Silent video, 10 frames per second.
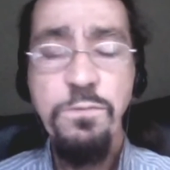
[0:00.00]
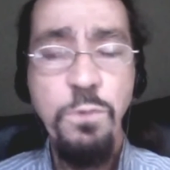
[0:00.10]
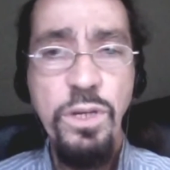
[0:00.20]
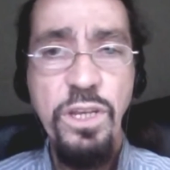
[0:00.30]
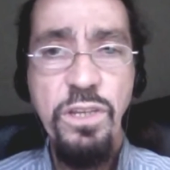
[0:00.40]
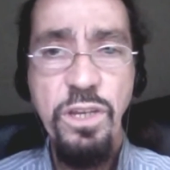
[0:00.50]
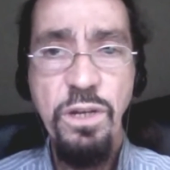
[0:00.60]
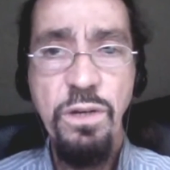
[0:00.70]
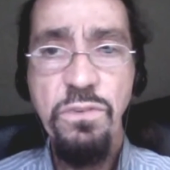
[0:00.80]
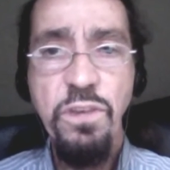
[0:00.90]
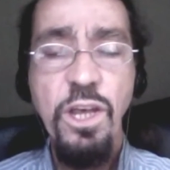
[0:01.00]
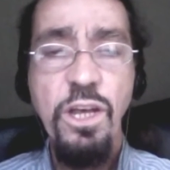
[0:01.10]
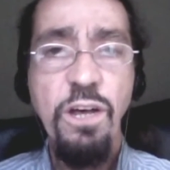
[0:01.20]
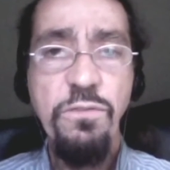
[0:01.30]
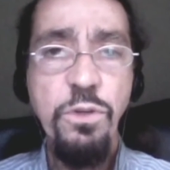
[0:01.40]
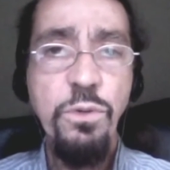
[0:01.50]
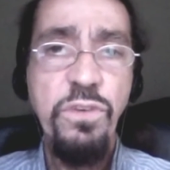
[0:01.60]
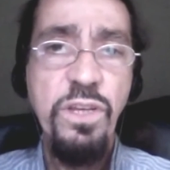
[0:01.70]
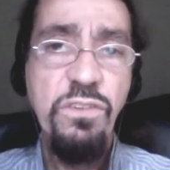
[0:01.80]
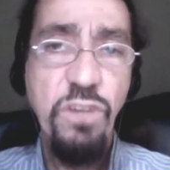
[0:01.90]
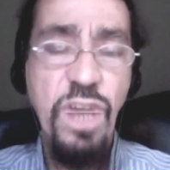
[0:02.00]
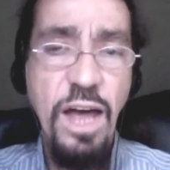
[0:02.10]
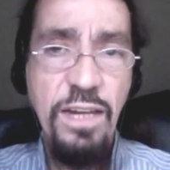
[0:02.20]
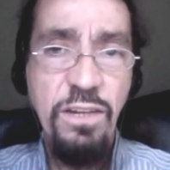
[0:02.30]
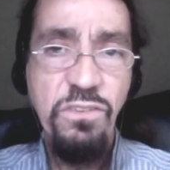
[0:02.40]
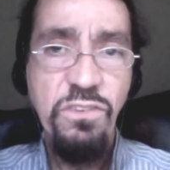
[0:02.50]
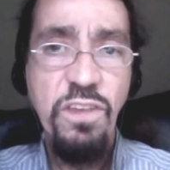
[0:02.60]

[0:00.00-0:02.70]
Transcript: 40 years of using jihadists as